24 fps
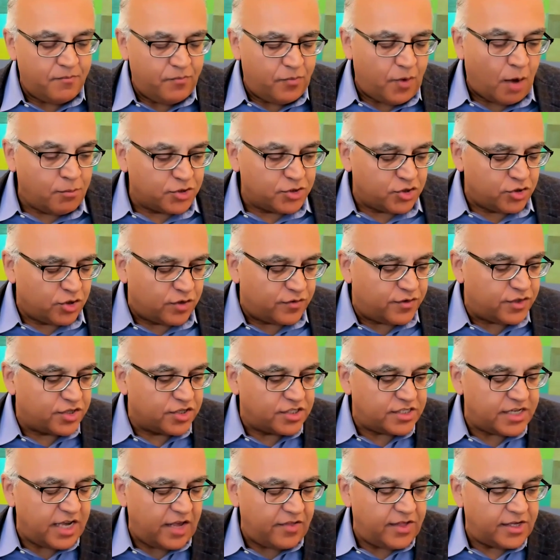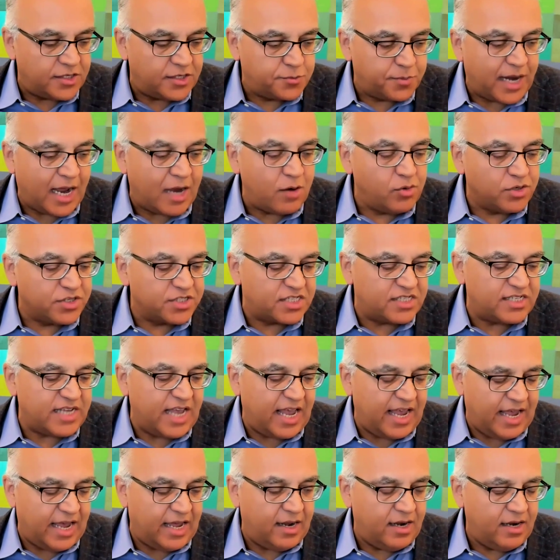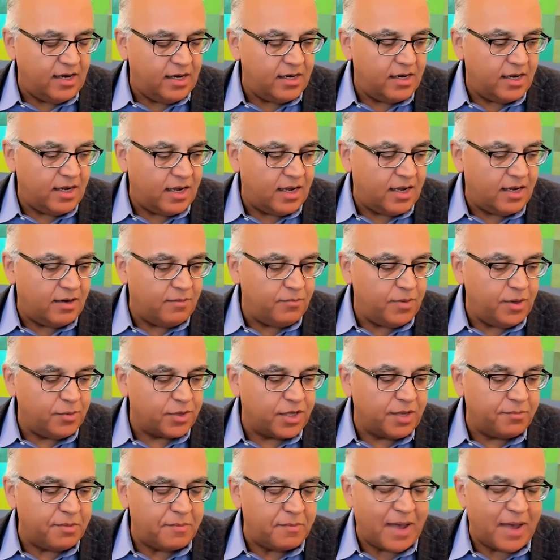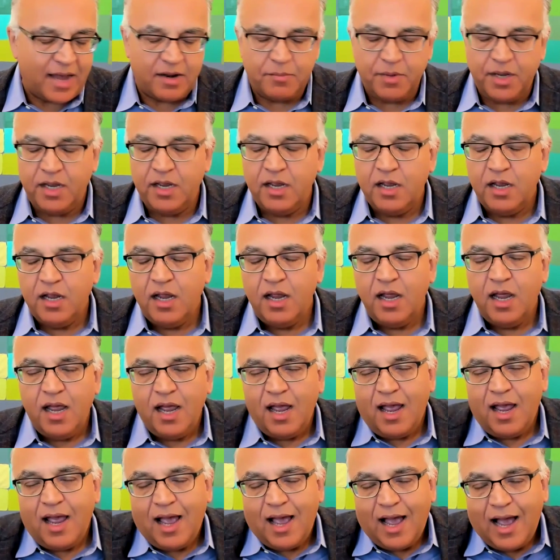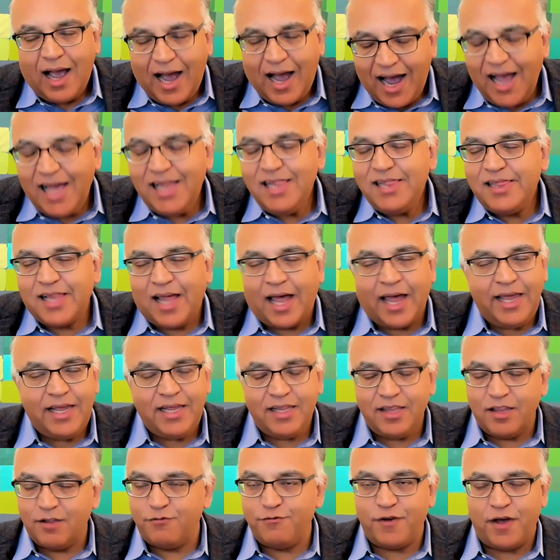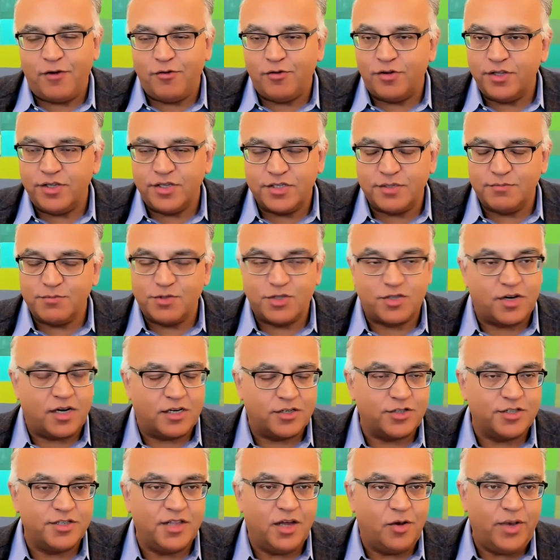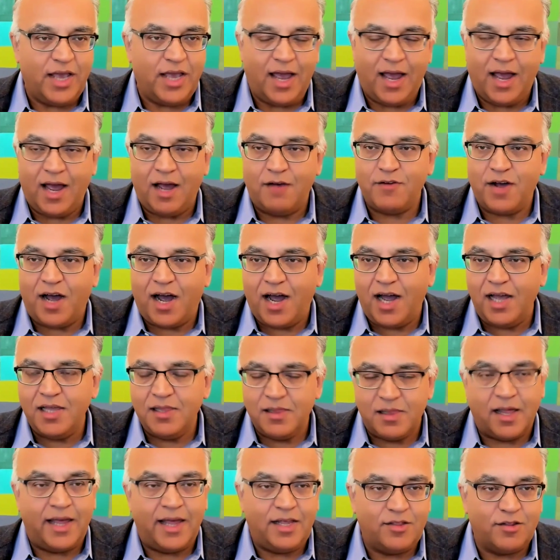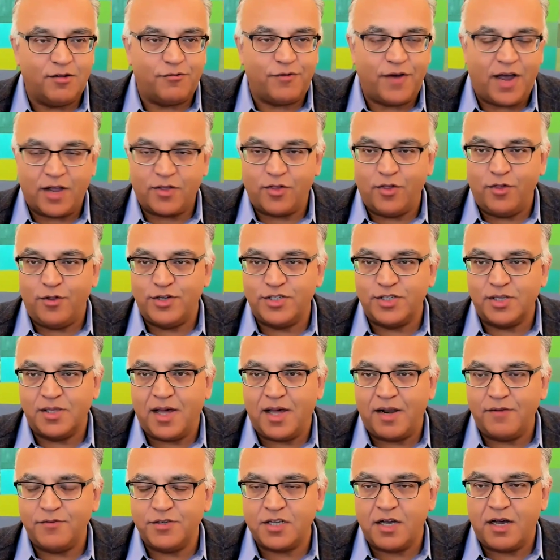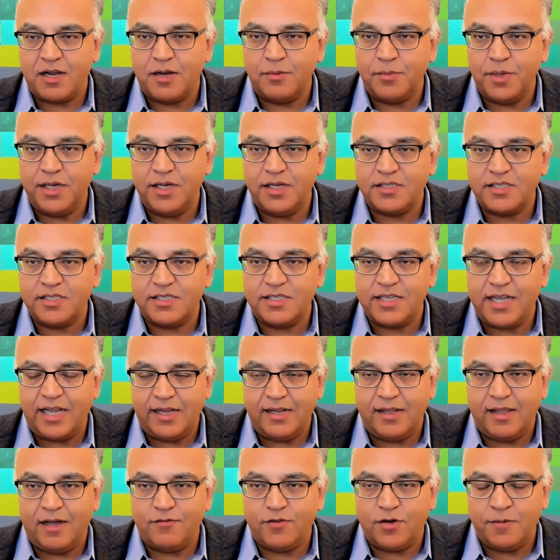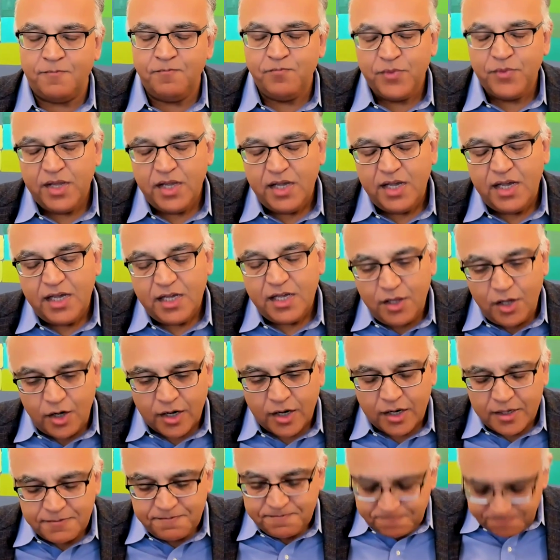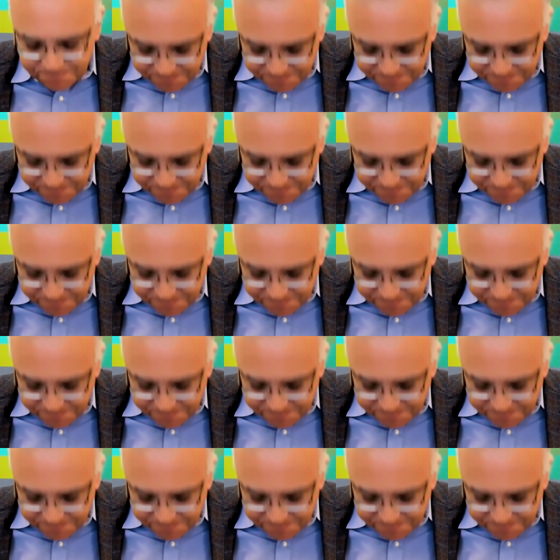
almost nervous to say this, but I will say it, and people can be mad at me. I like the federalism structure that we have. I like the fact that there's a lot of autonomy at state level. Look,